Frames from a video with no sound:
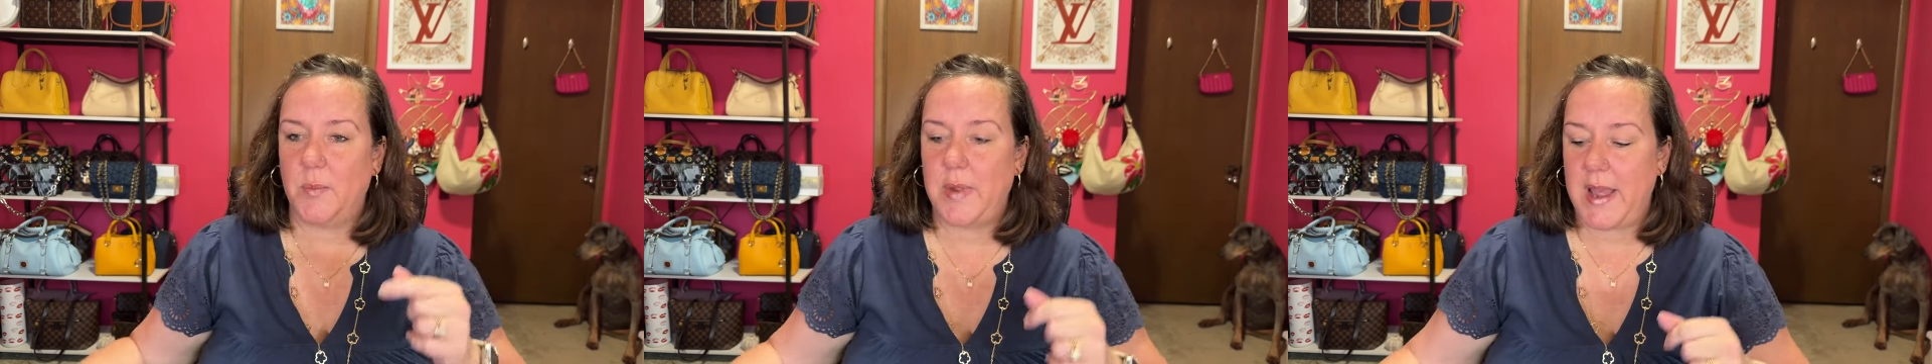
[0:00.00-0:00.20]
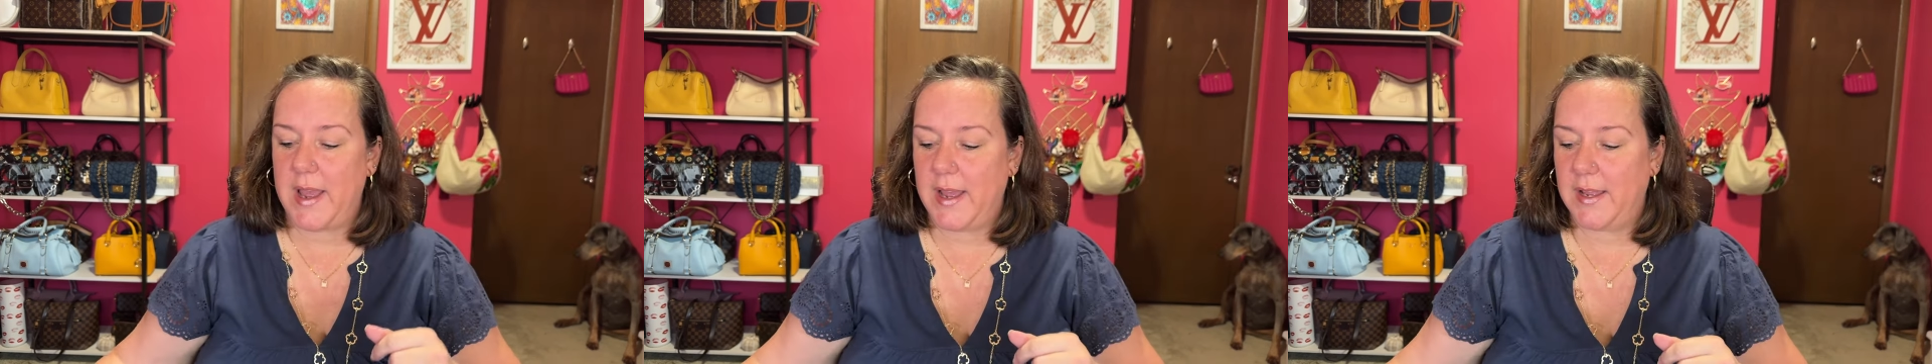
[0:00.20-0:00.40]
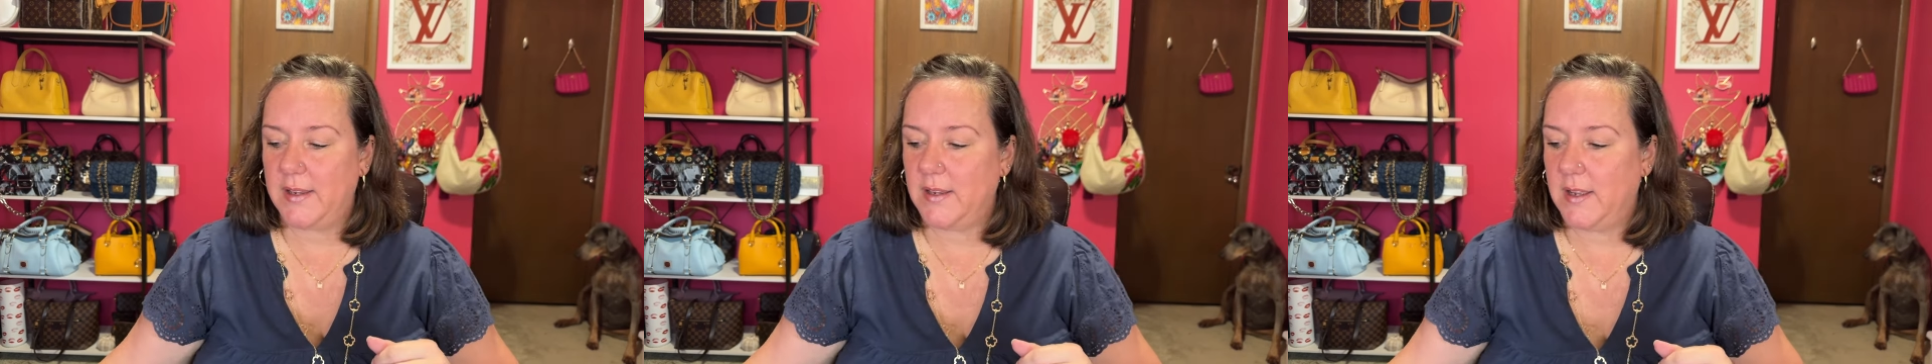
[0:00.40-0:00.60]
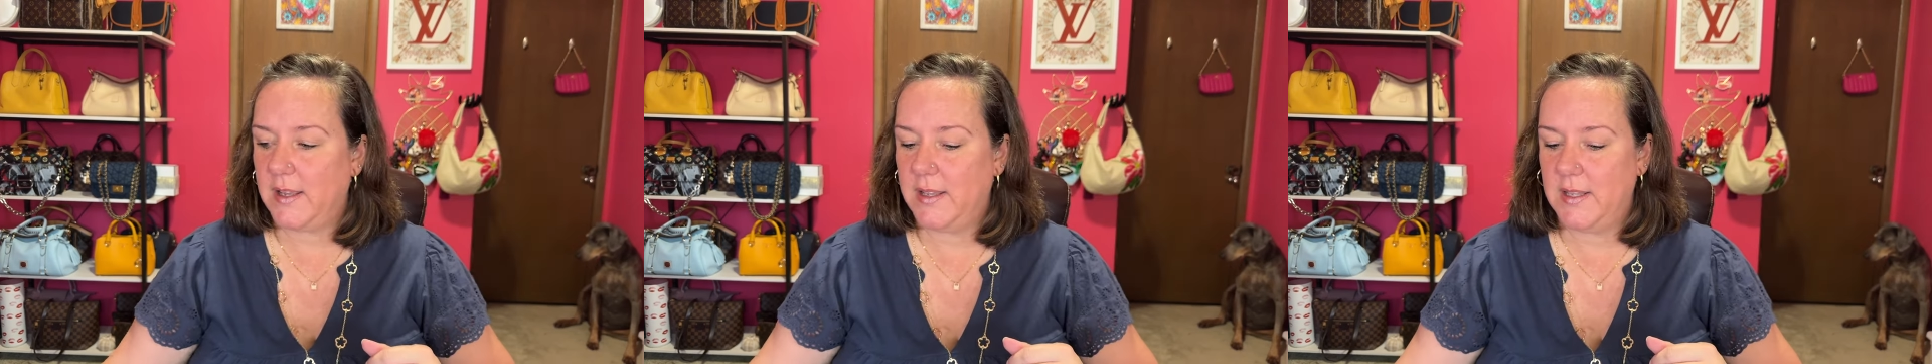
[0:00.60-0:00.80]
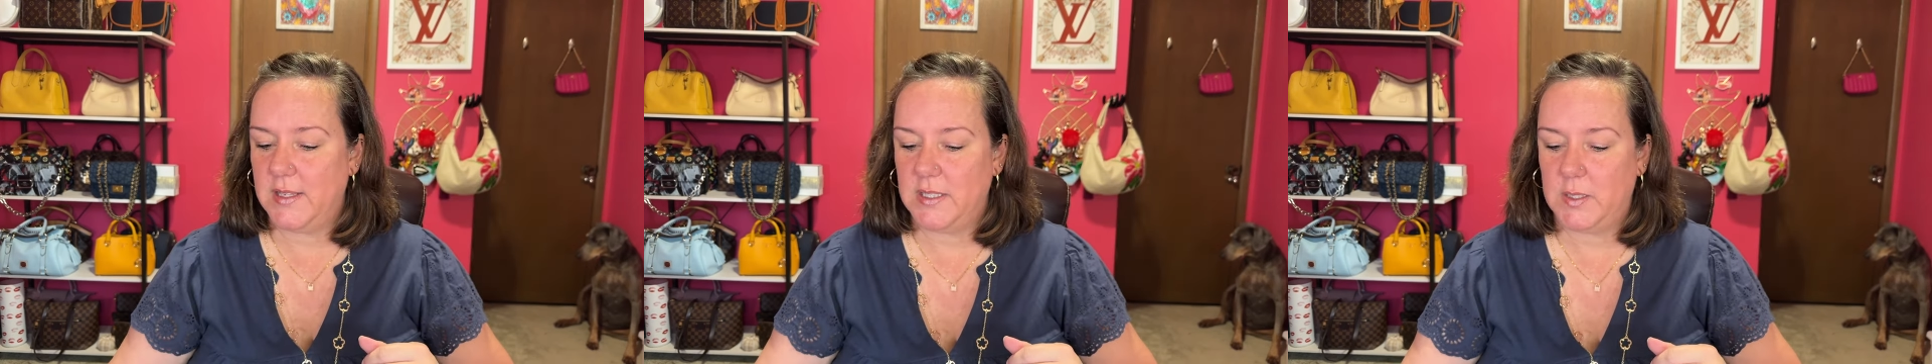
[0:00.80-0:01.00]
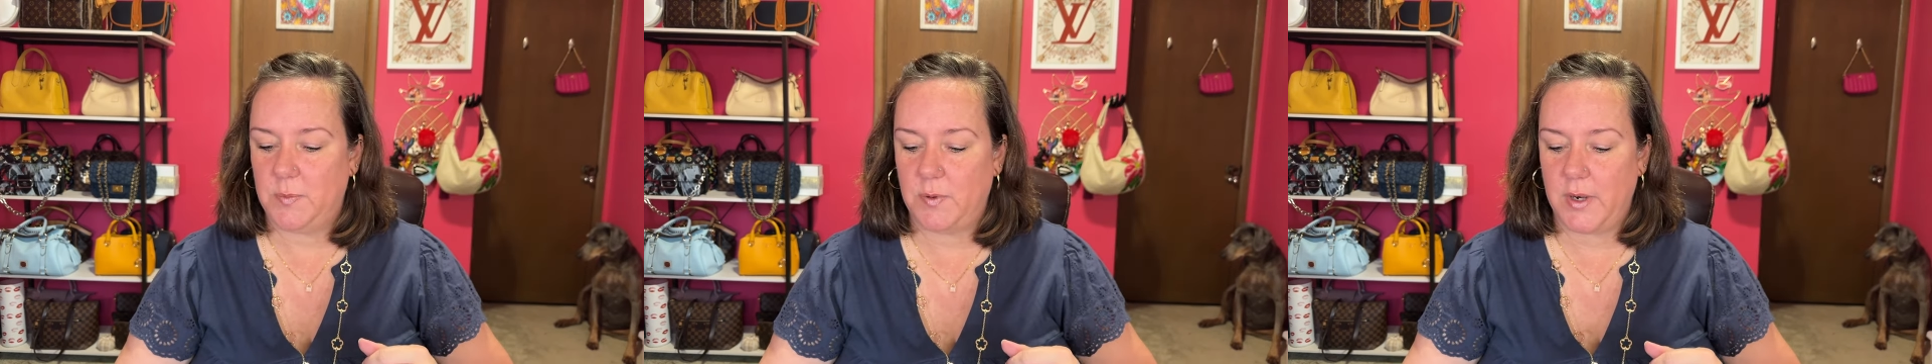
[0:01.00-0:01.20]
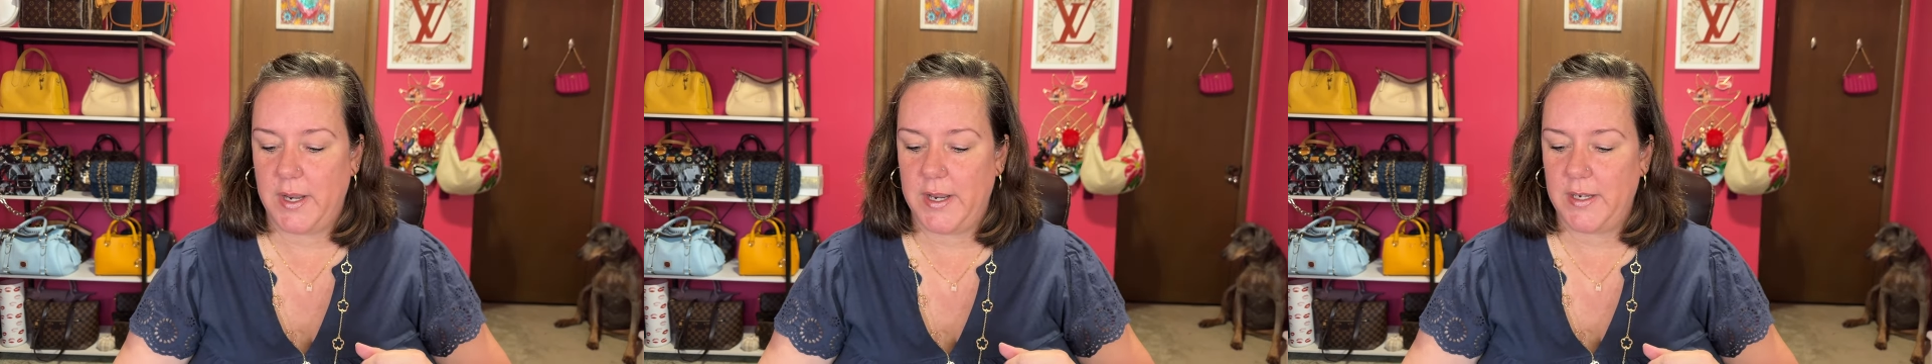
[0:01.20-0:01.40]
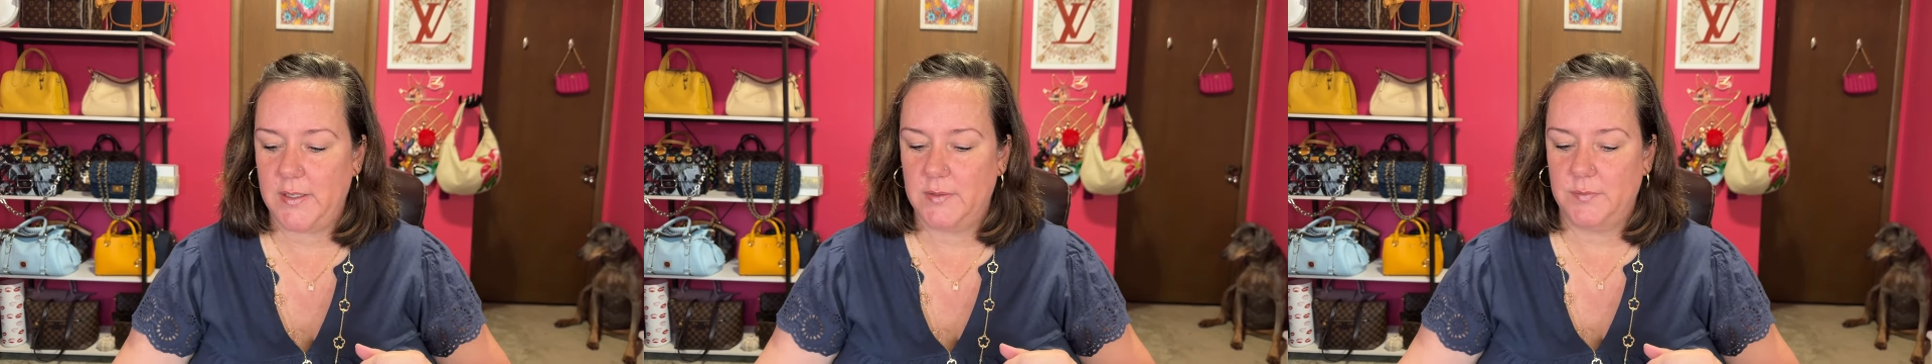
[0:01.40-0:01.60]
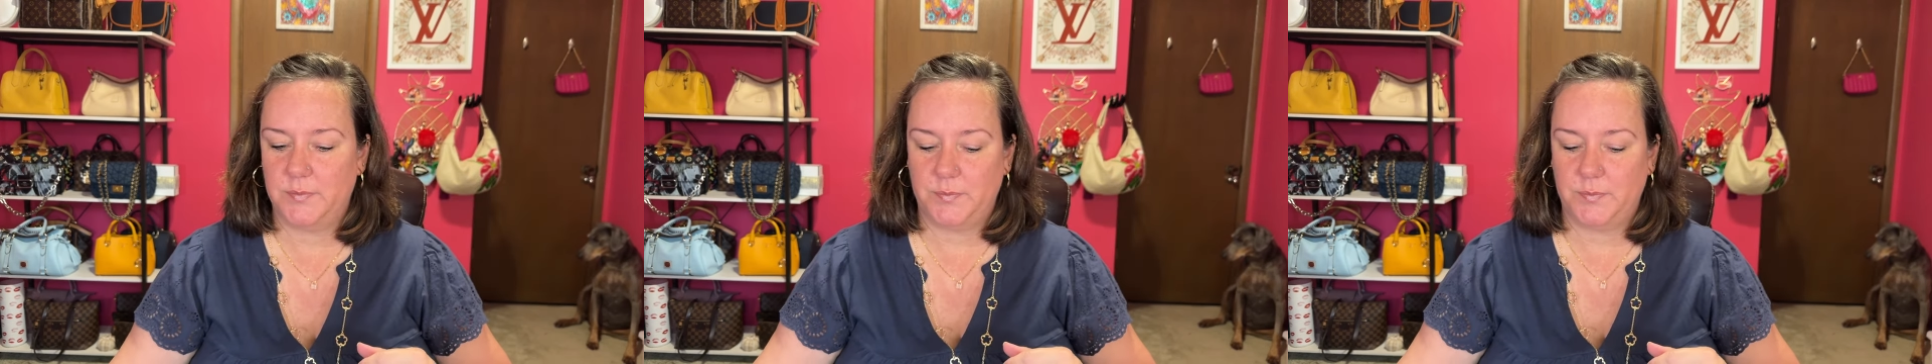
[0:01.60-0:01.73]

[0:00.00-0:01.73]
bag in the spring,